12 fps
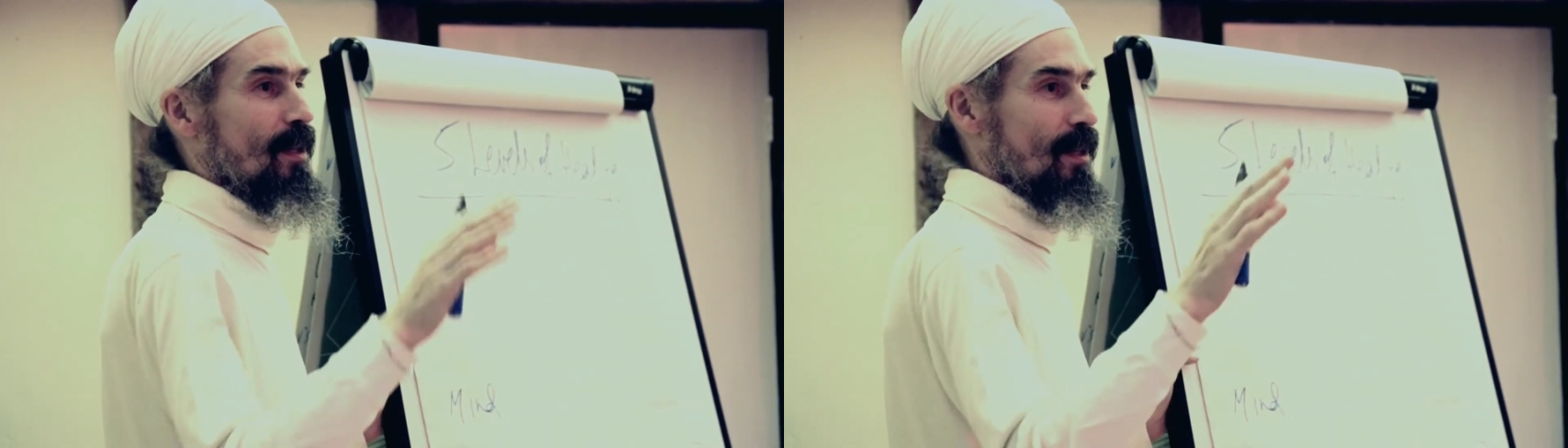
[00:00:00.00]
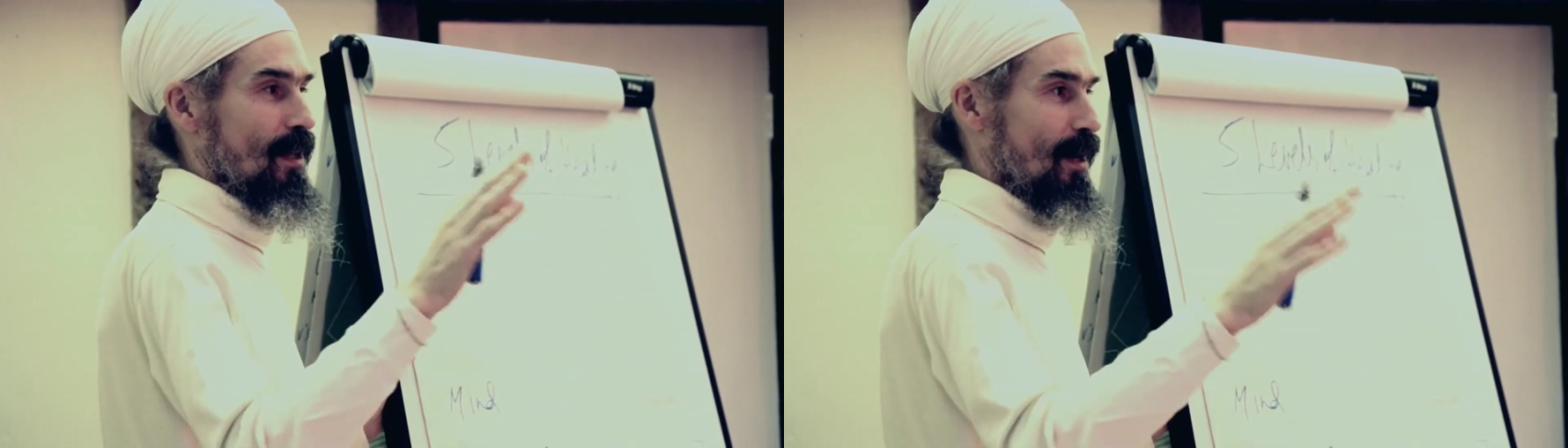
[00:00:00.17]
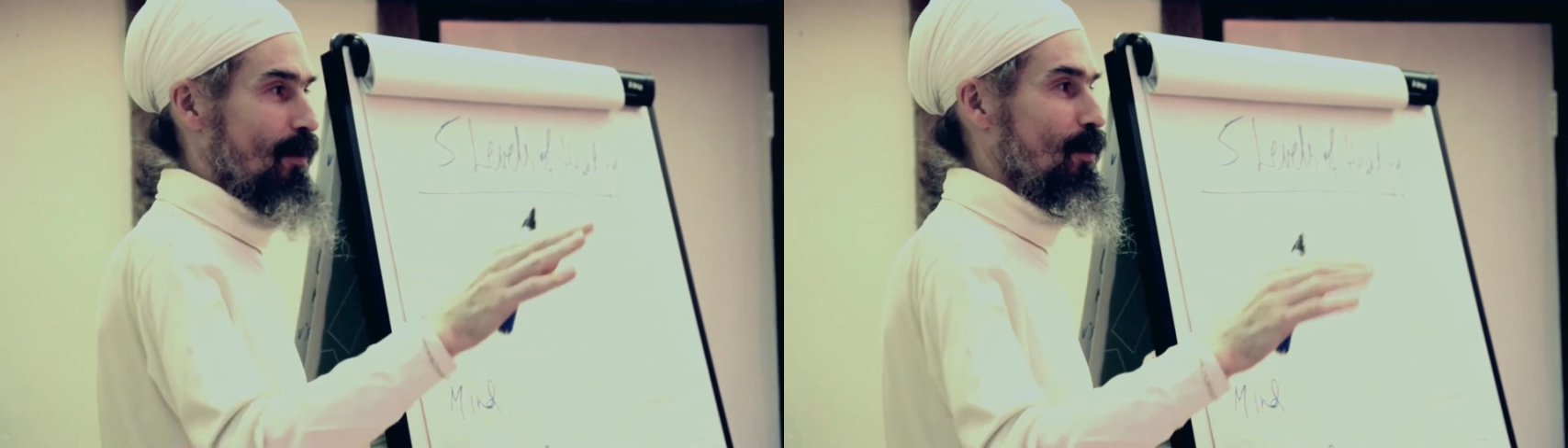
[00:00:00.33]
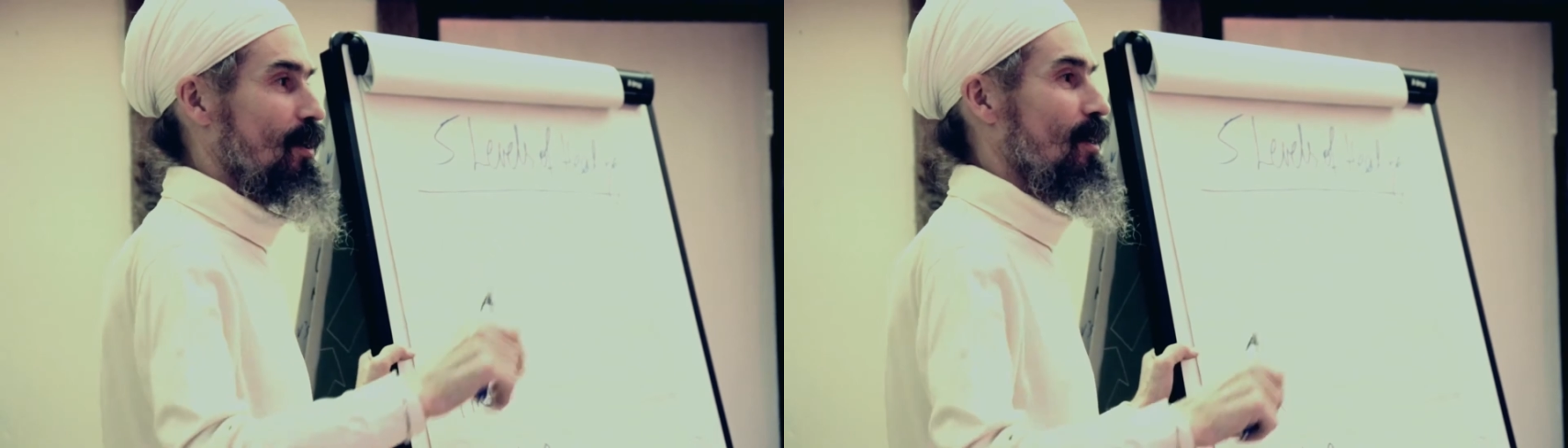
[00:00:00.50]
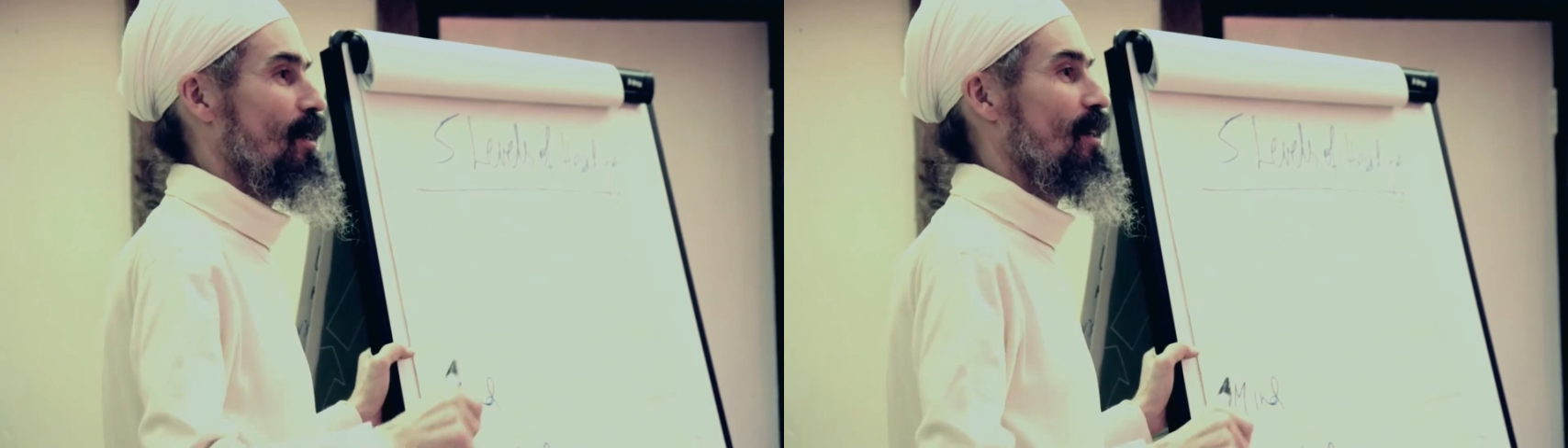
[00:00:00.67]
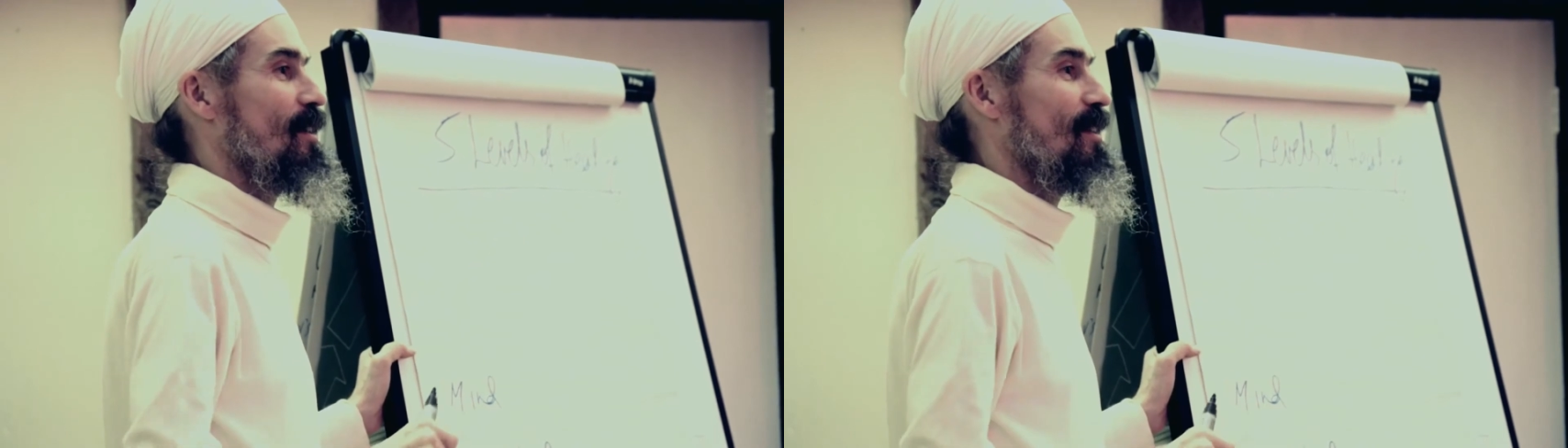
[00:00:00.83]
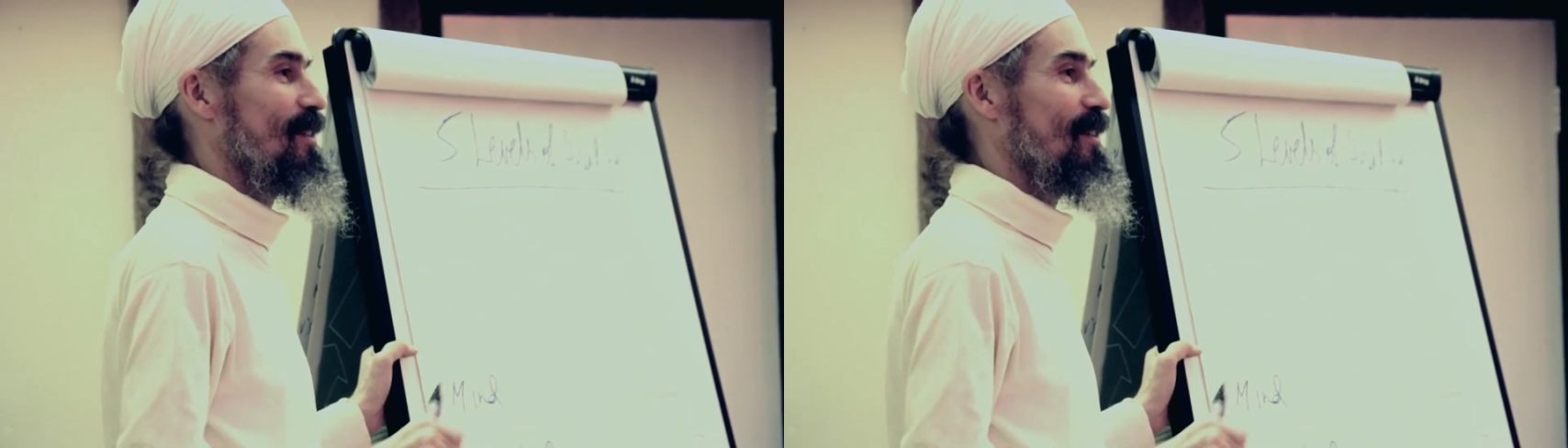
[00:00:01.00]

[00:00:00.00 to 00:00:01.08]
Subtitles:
Now we're going to,